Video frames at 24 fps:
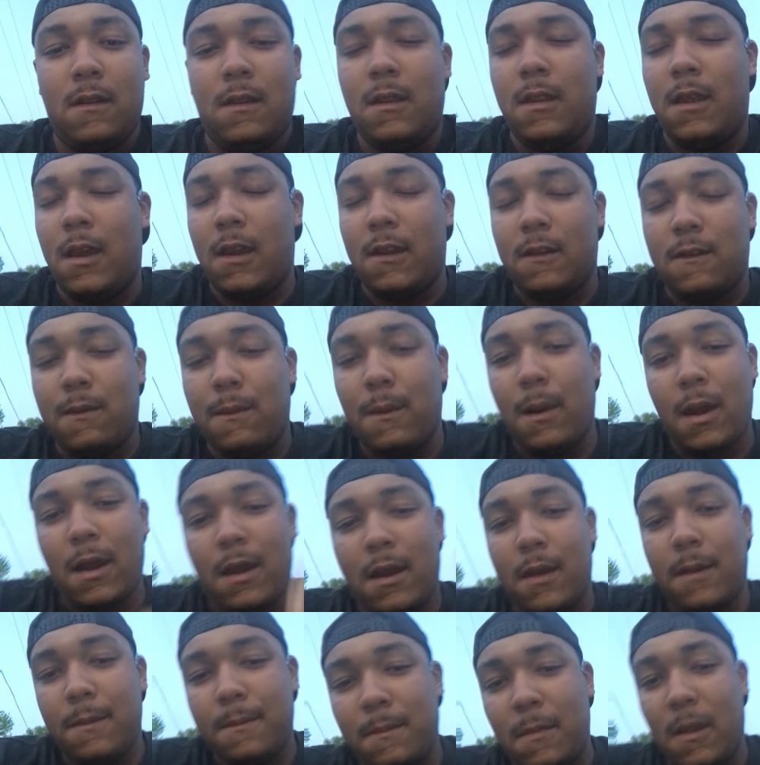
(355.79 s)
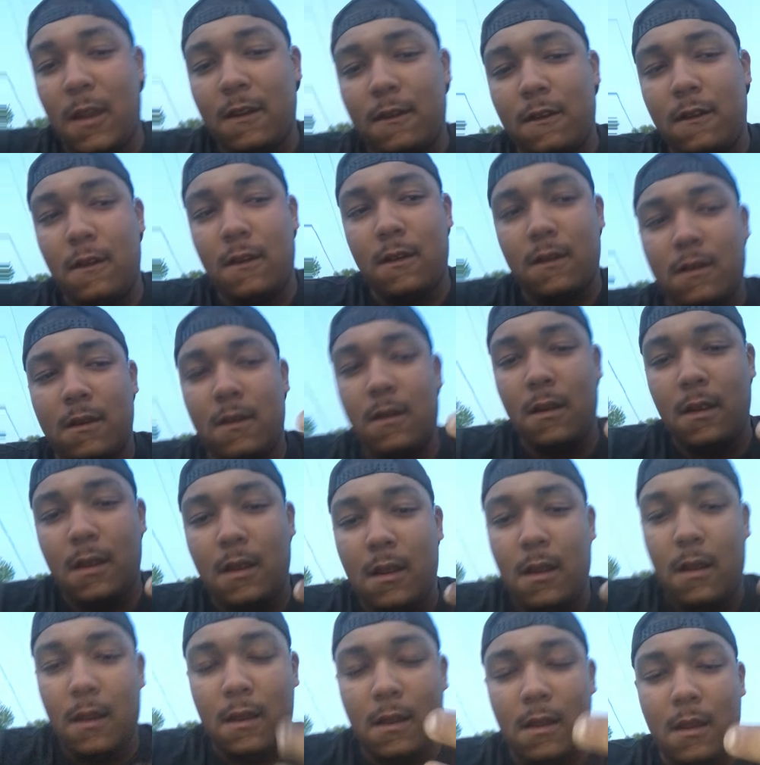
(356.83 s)
That's why I mention
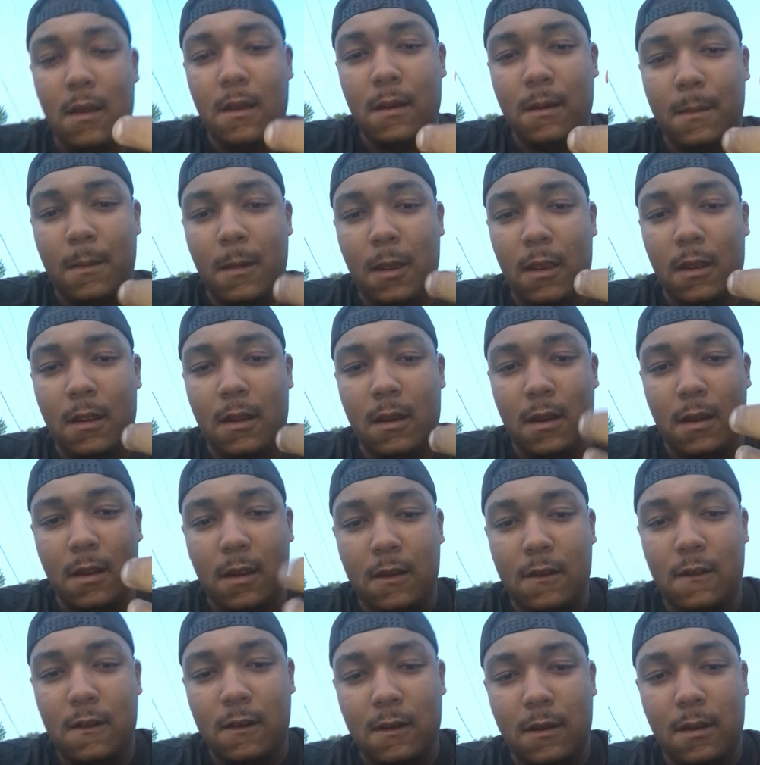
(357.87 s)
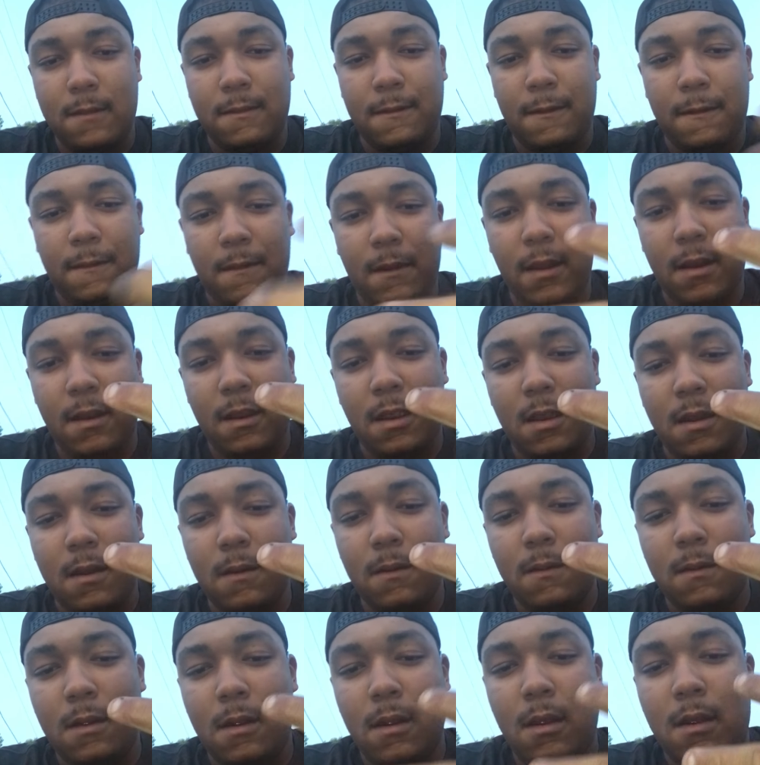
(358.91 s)
them in each and every
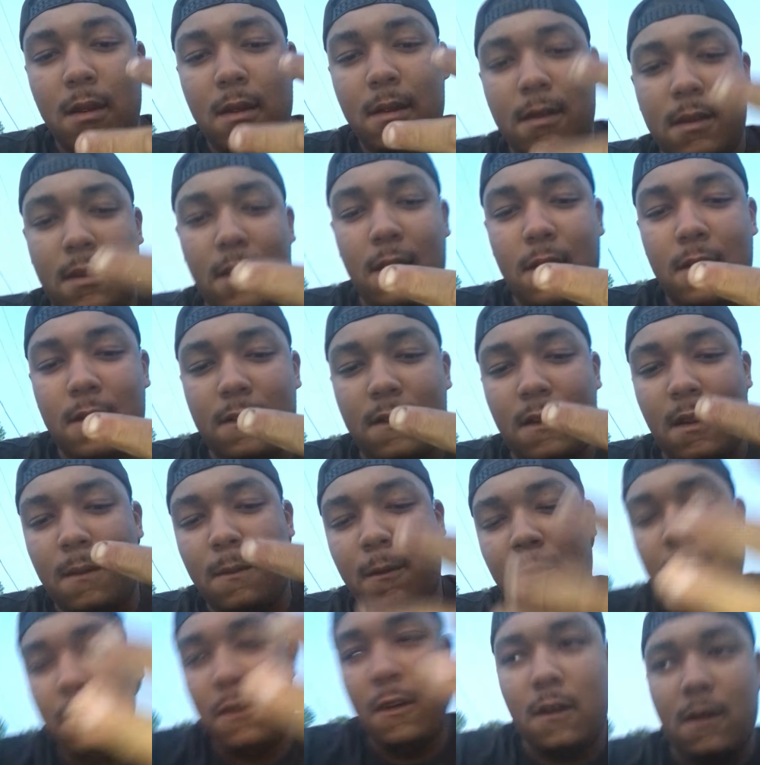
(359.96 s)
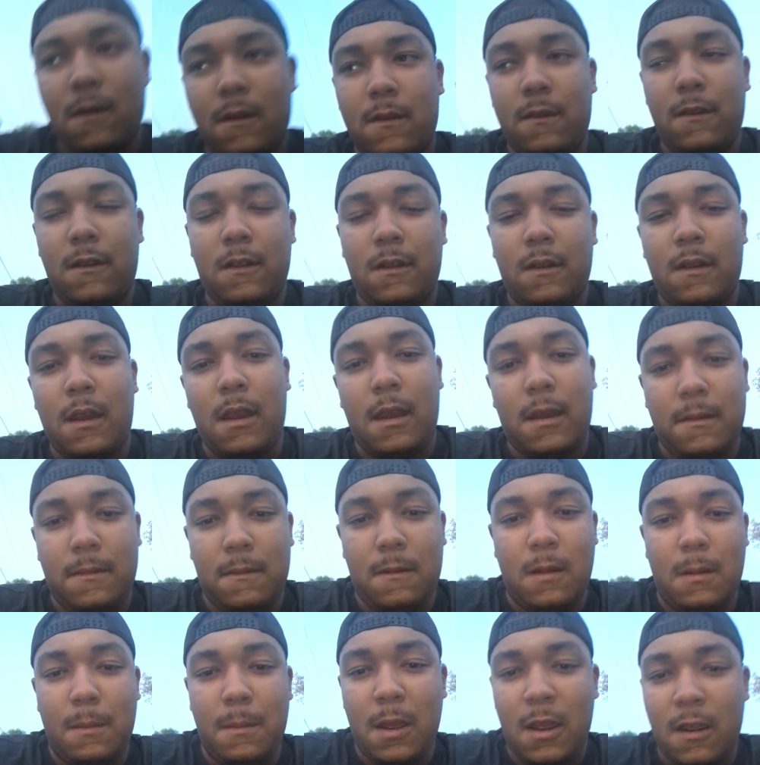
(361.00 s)
video because I want y'all to have
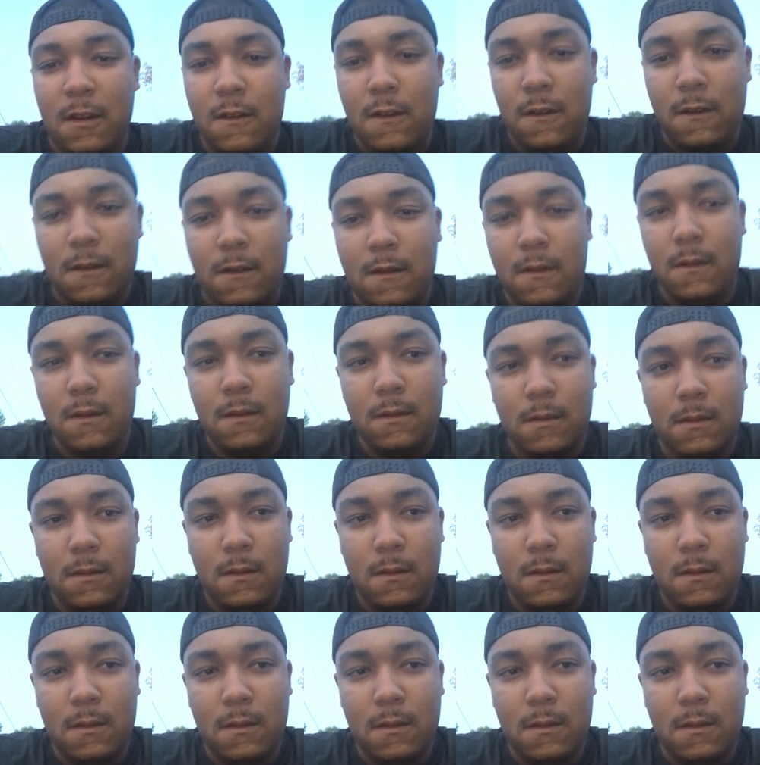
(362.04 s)
the best